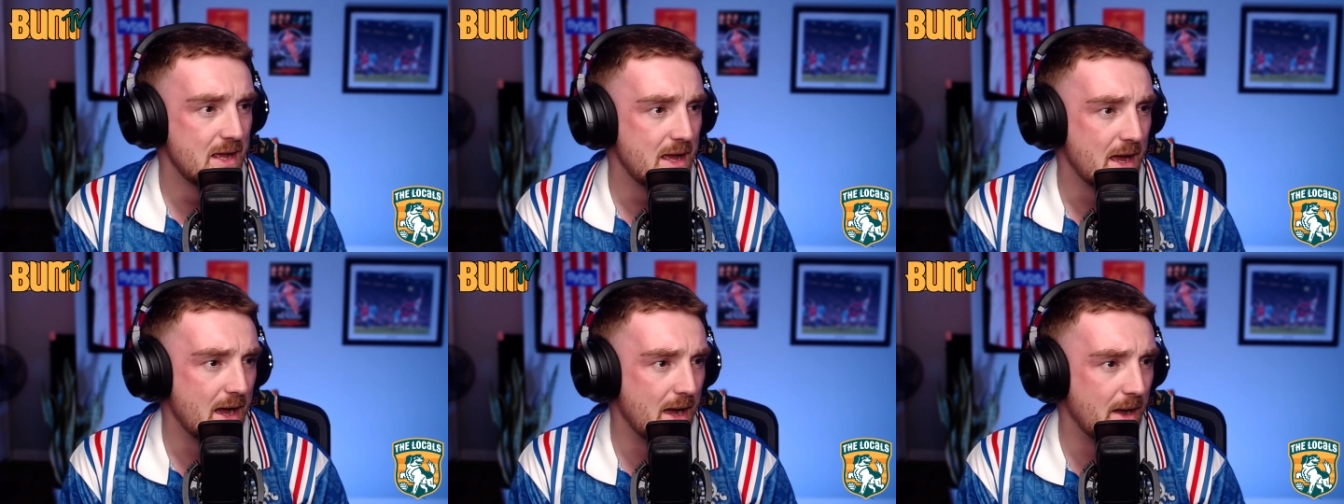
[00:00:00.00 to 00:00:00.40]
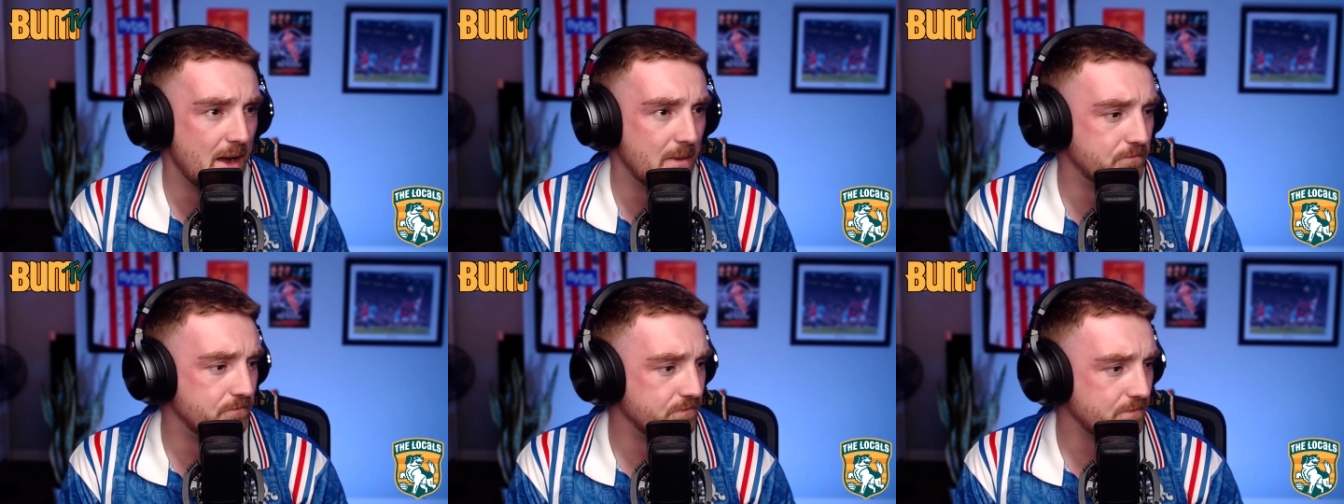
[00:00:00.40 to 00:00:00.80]

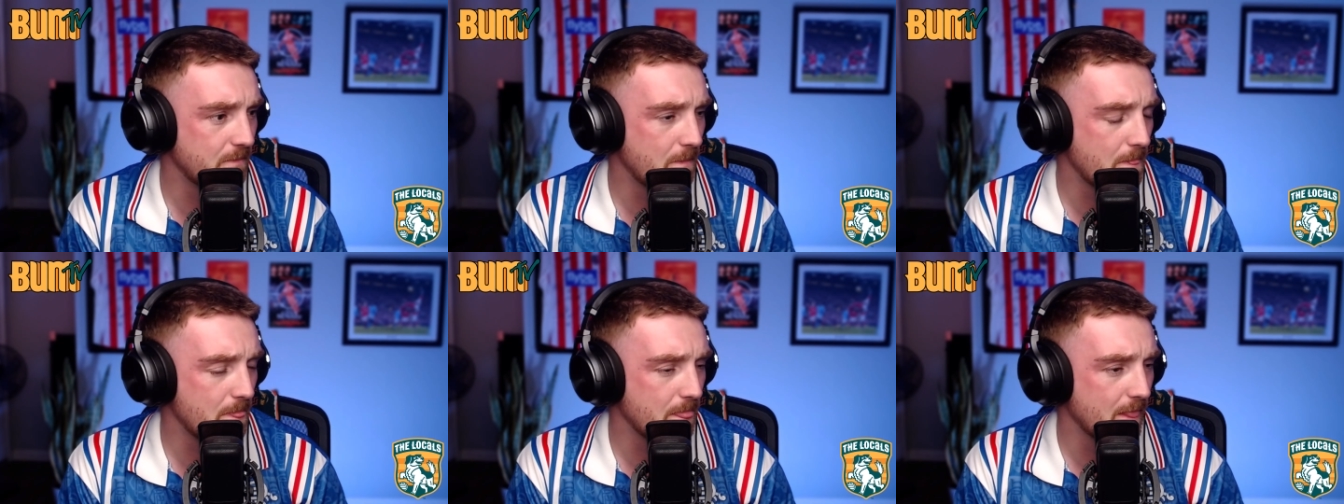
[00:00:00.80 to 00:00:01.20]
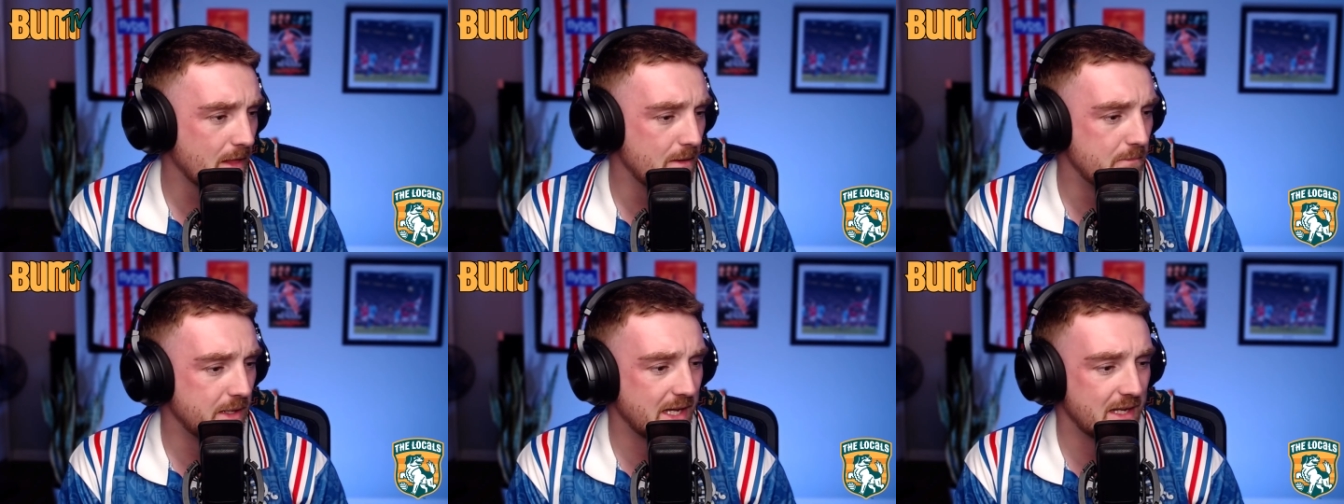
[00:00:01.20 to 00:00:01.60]
Um,
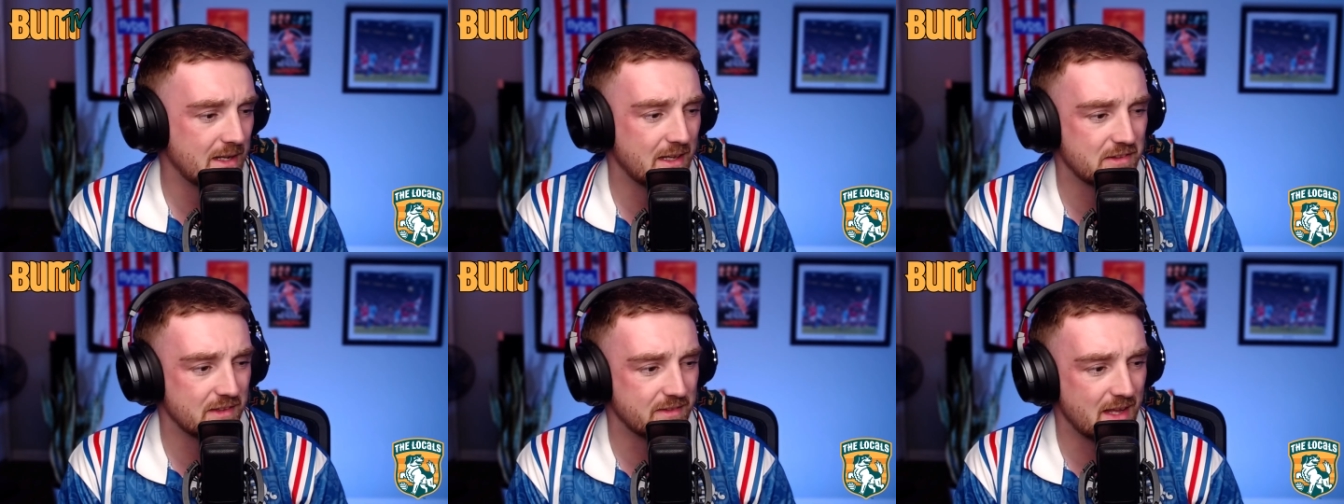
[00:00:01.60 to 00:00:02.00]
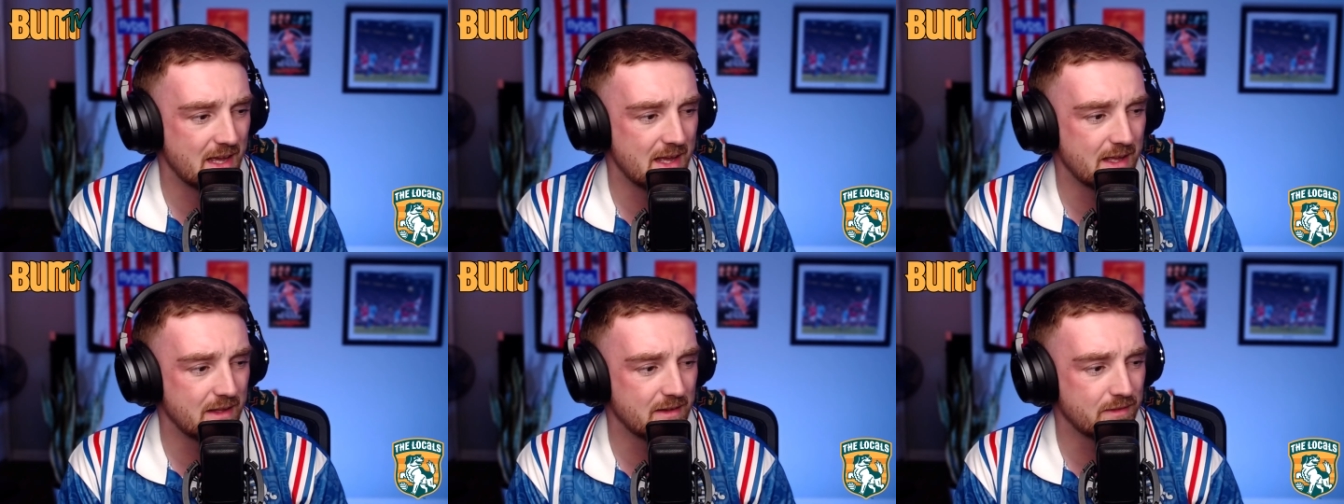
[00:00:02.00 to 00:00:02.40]
but again, like I said,
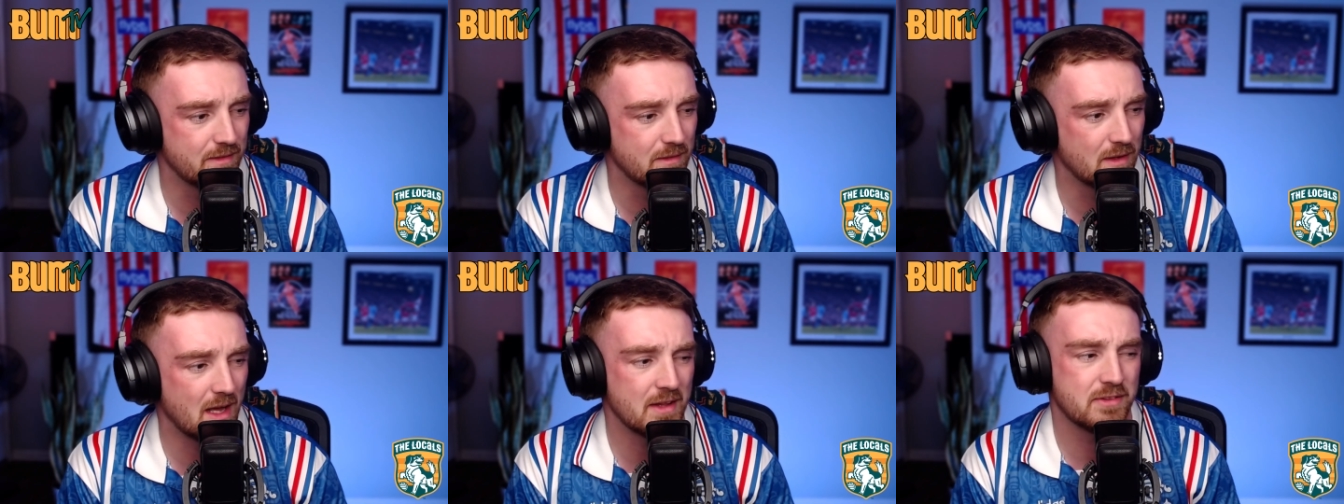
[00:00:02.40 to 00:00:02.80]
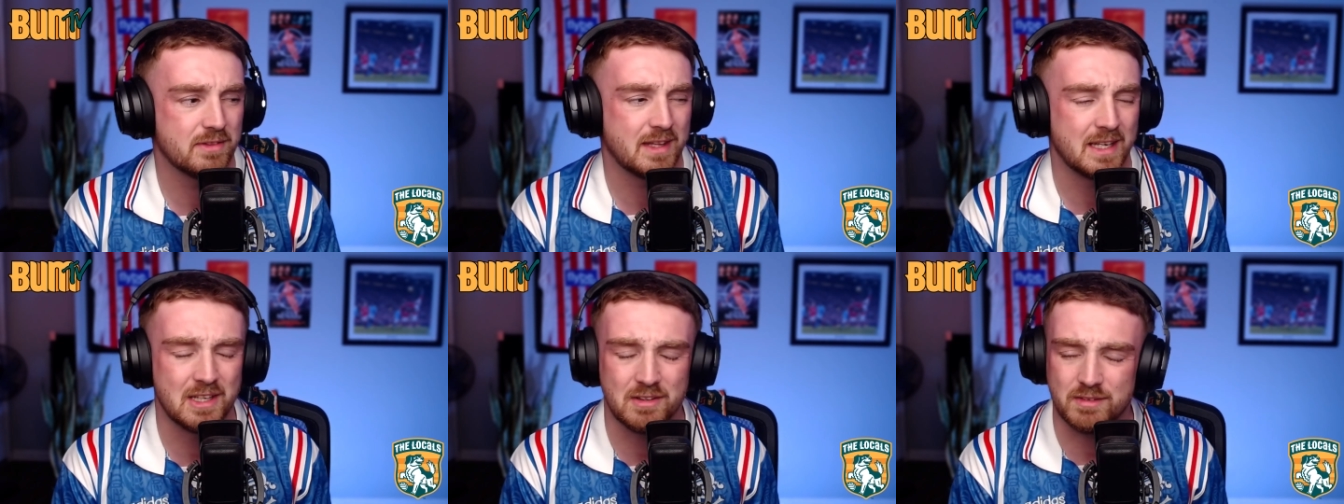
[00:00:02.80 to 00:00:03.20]
they they
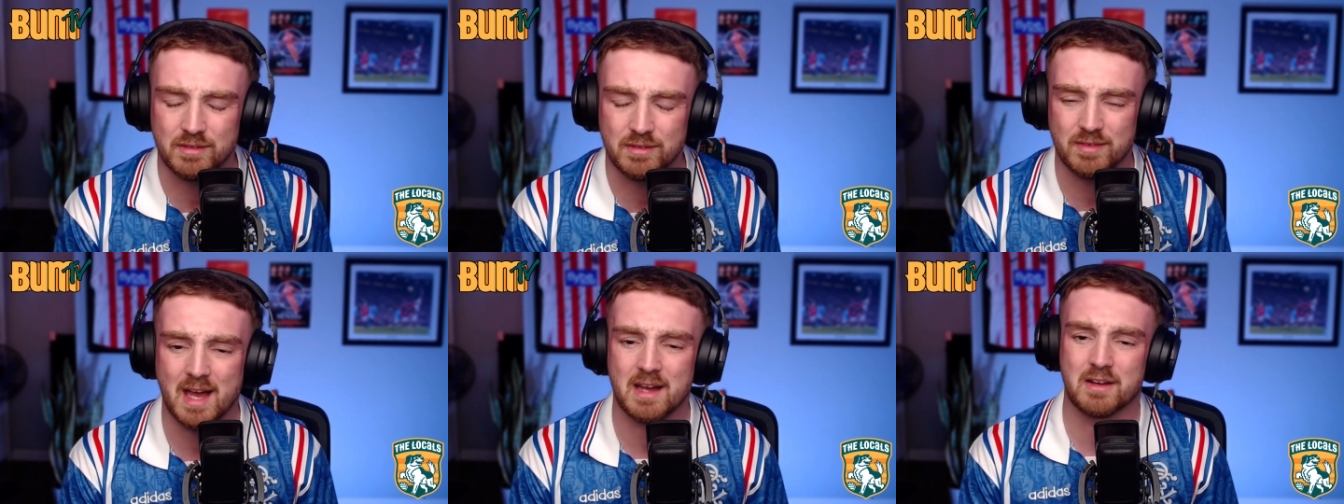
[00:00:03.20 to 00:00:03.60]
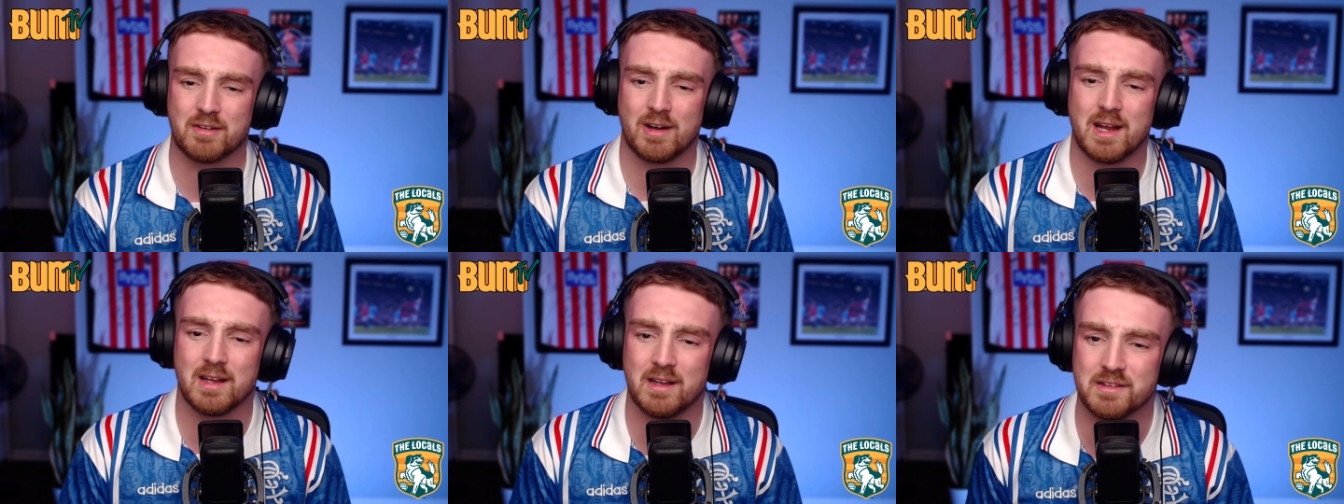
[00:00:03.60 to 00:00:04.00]
didn't do that
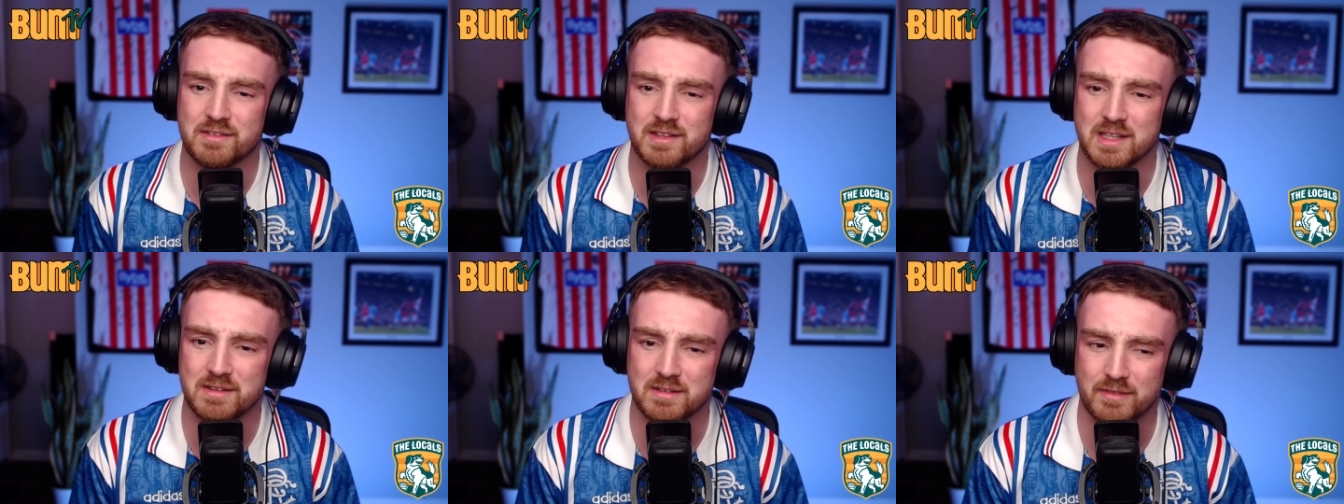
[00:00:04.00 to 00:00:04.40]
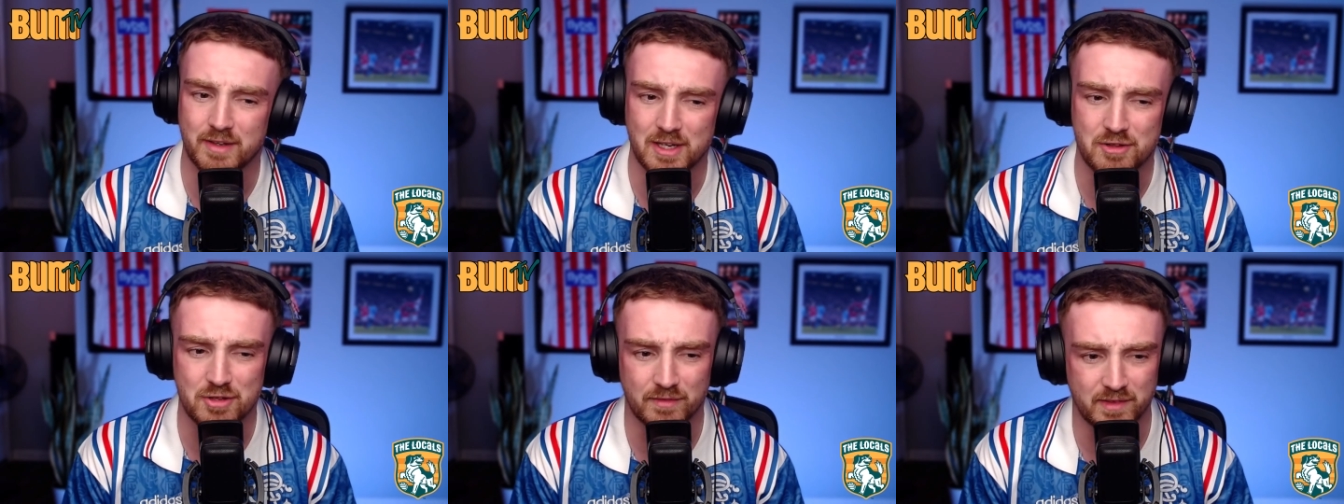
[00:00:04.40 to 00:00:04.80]
great last season to finish up.